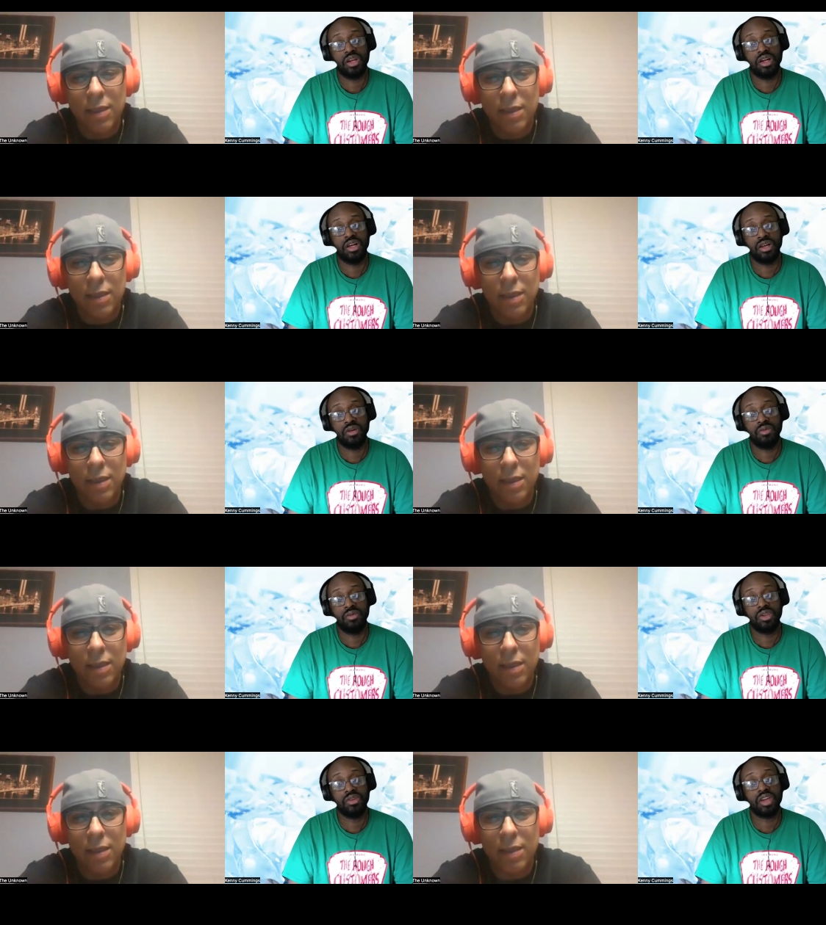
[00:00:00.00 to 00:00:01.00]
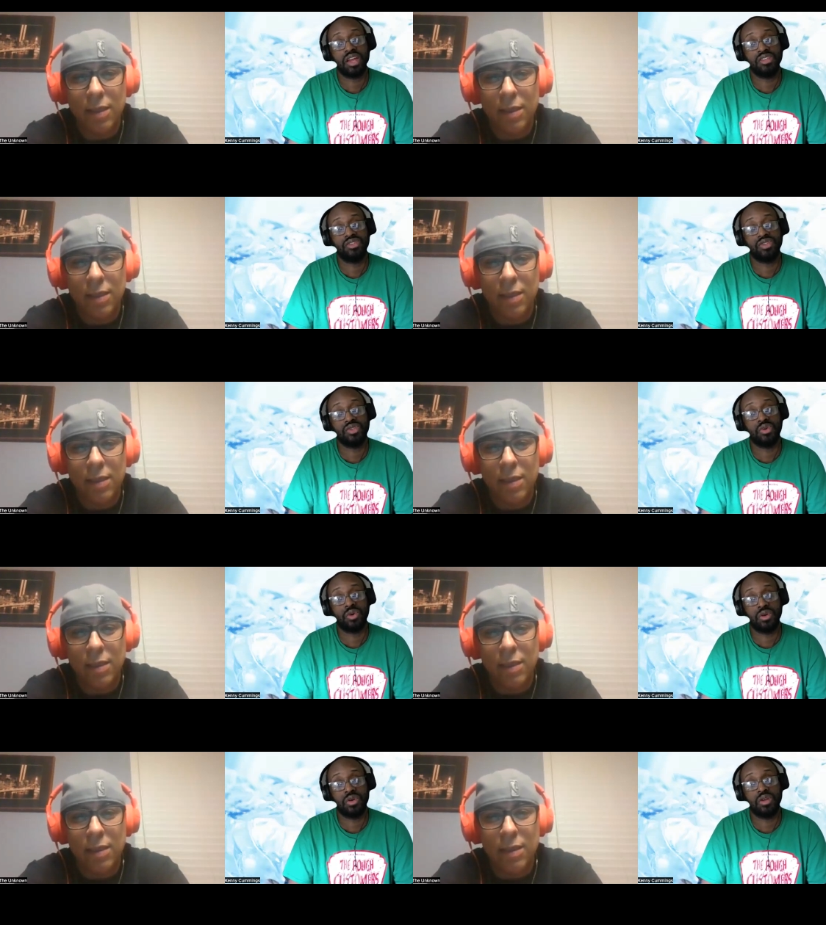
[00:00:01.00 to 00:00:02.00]
Speaker 1: uh, what you got in
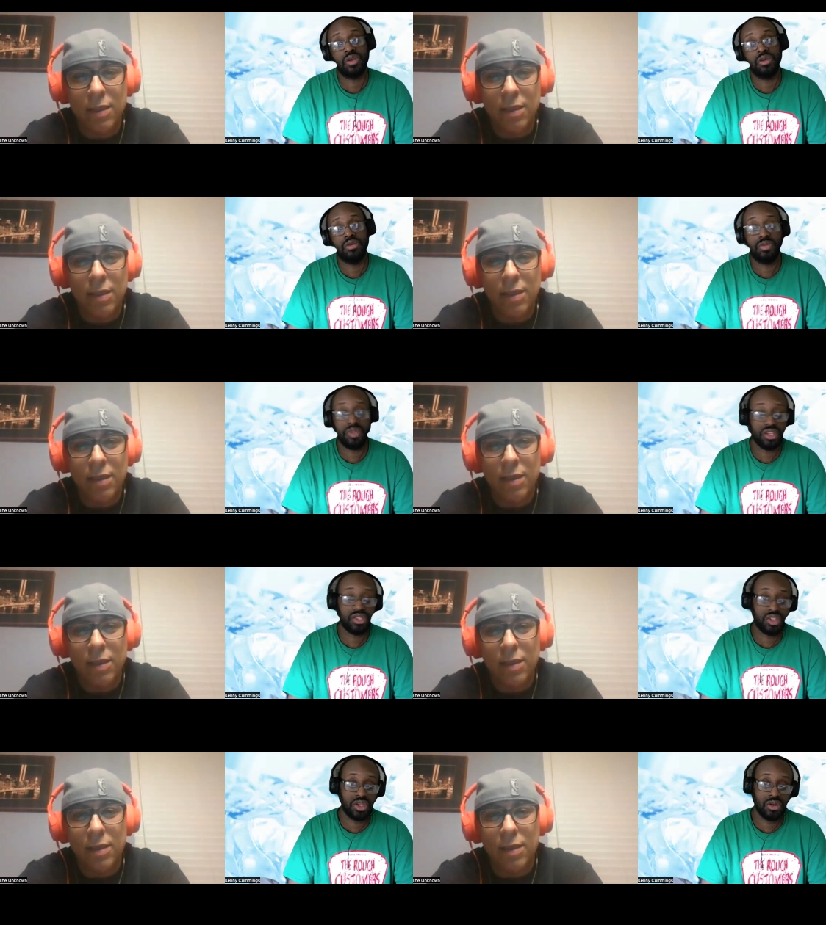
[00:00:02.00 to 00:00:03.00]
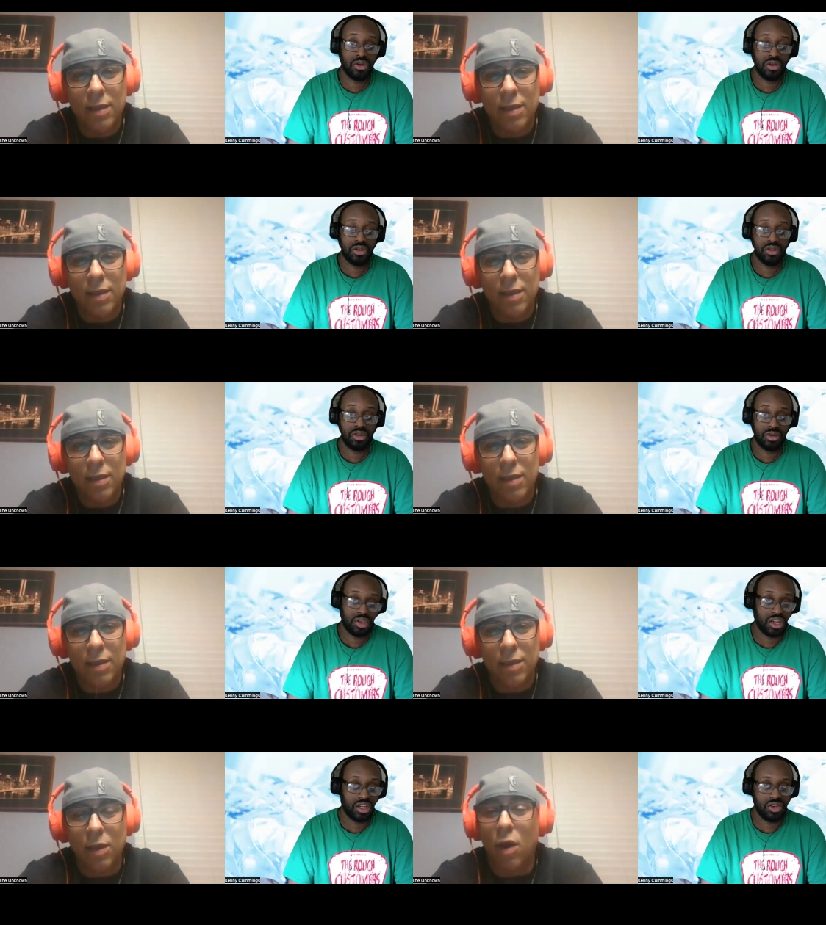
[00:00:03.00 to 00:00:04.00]
store this year? Uh,
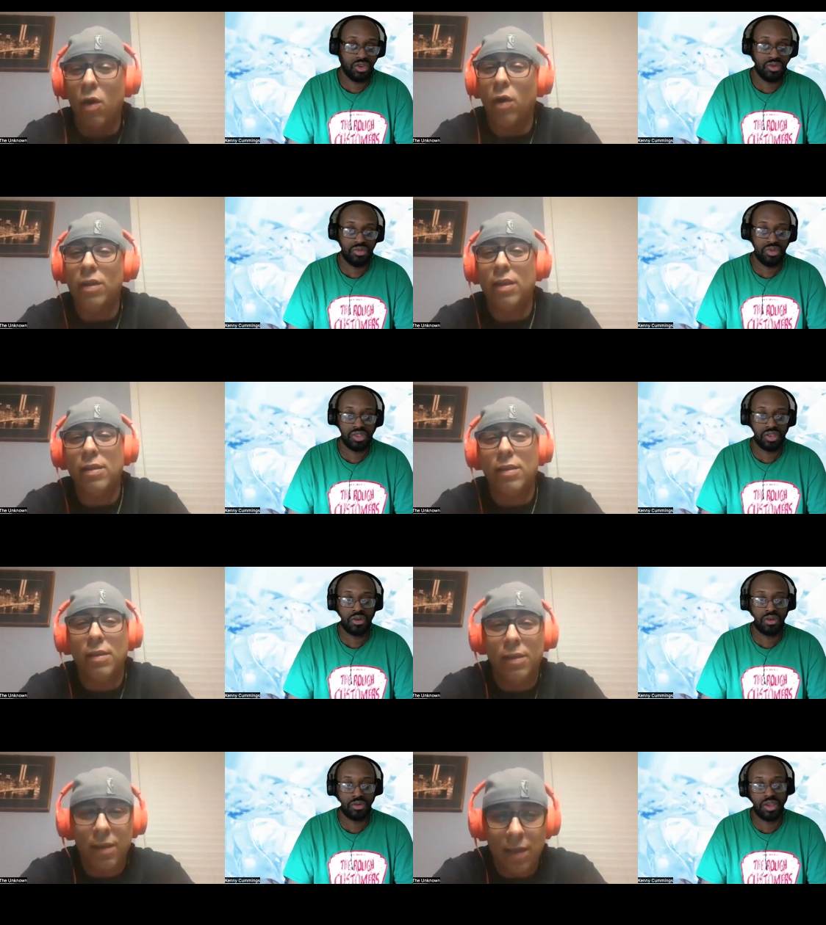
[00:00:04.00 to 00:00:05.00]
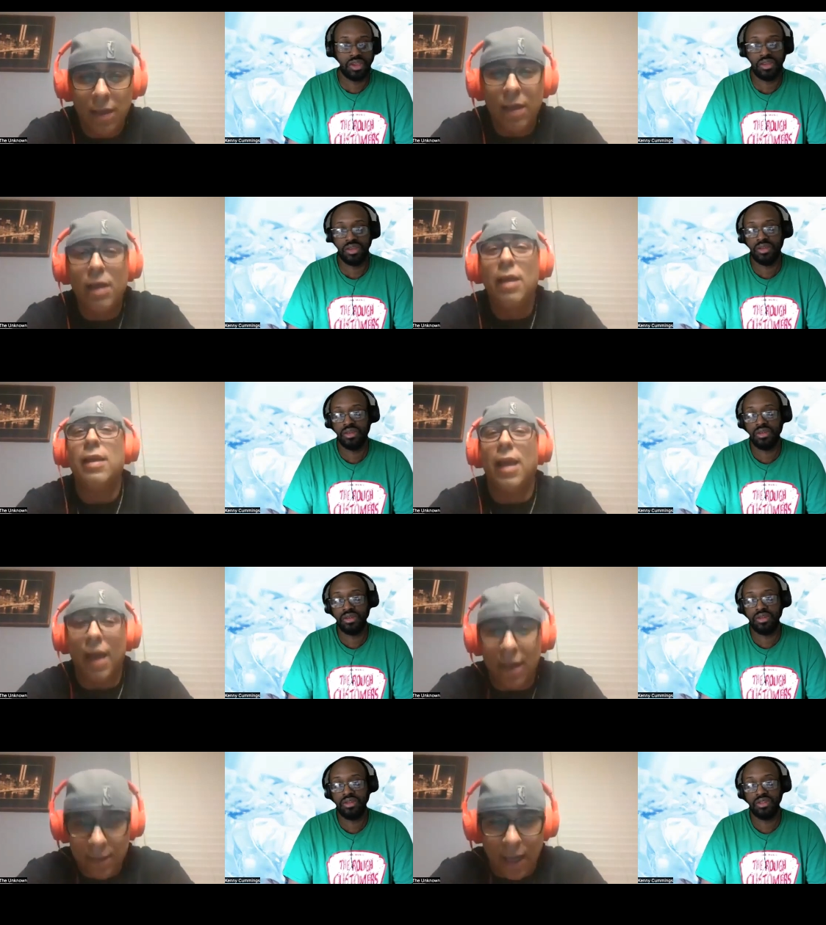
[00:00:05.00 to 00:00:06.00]
you got any new um, music on the way?
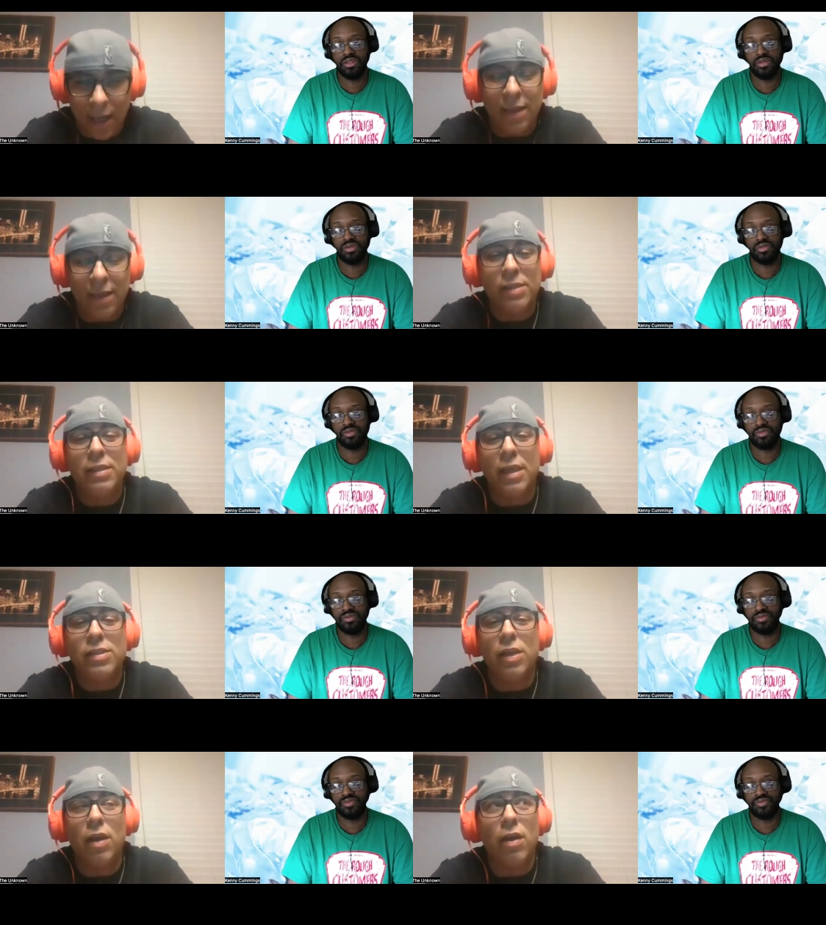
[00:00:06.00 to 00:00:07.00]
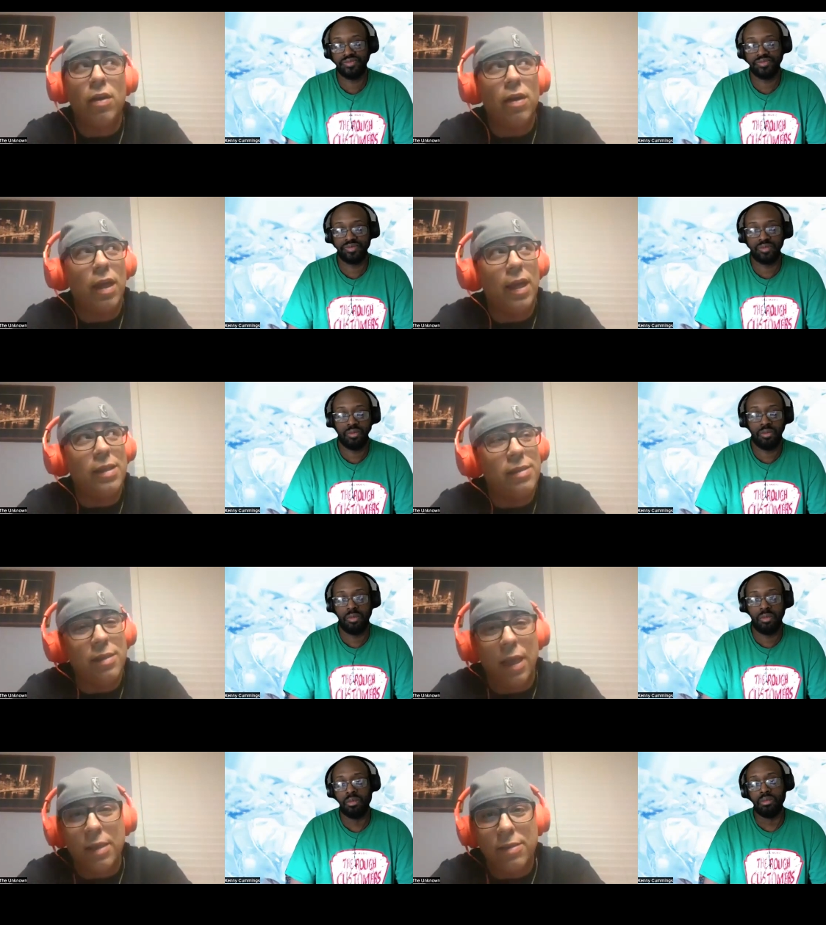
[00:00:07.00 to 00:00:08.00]
Yeah,
Speaker 2: yeah. This this year
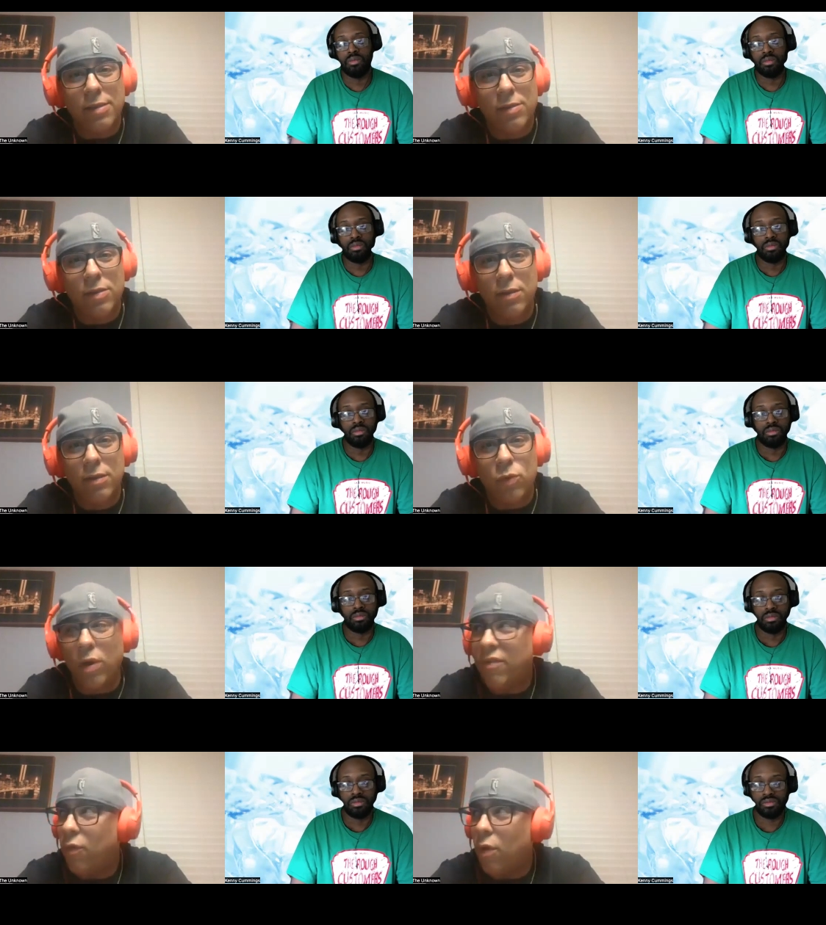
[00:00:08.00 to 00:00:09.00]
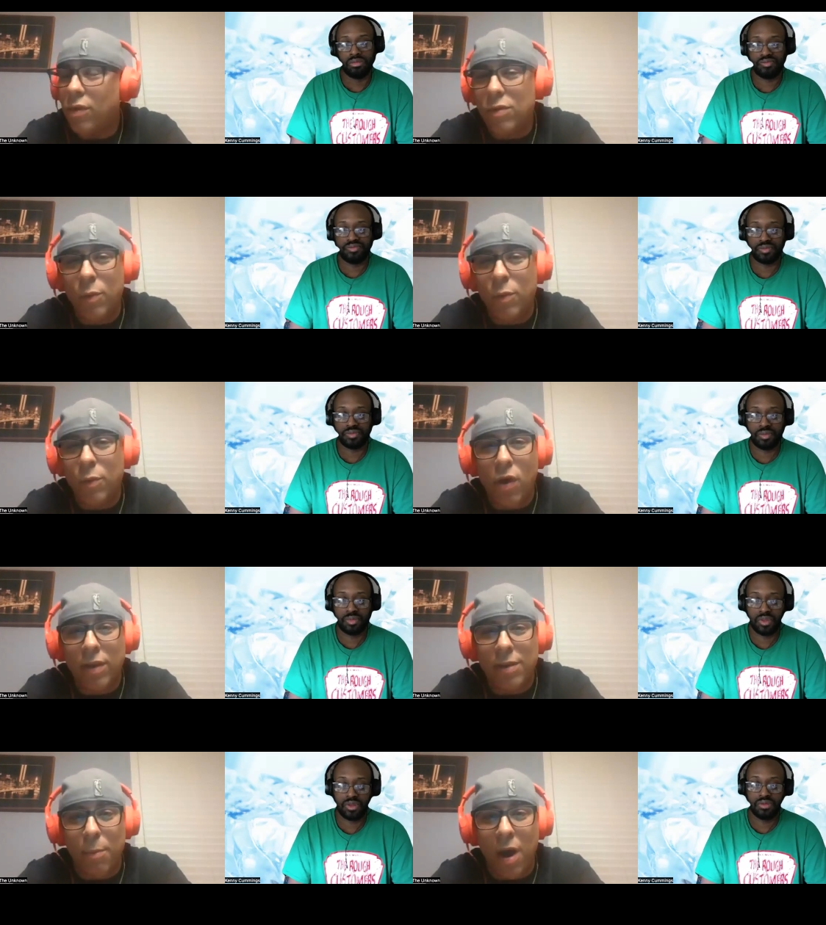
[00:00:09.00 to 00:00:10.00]
is is 24, so we
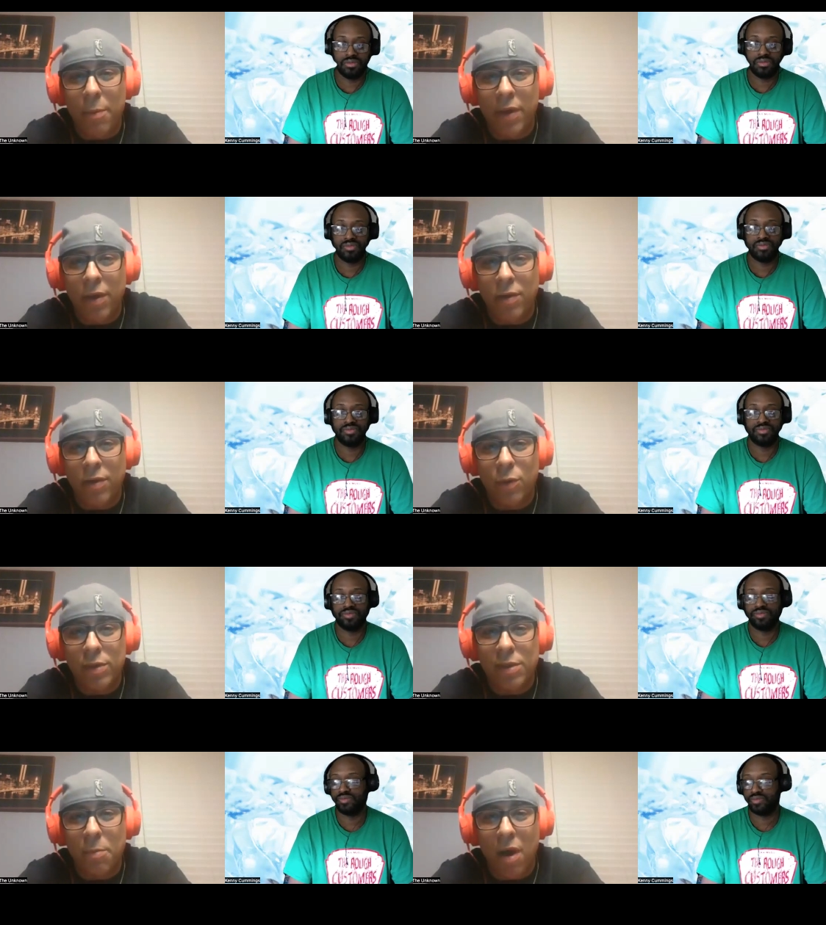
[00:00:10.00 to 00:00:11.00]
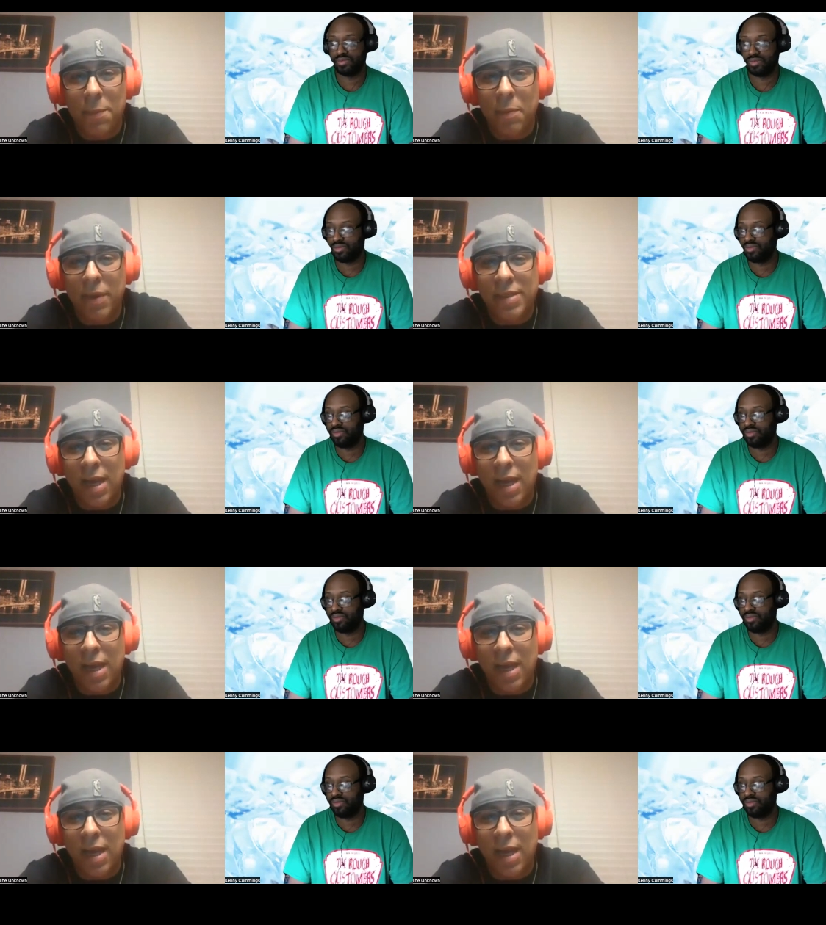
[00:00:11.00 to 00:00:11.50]
calling it the Mamba year. So it's the Mamba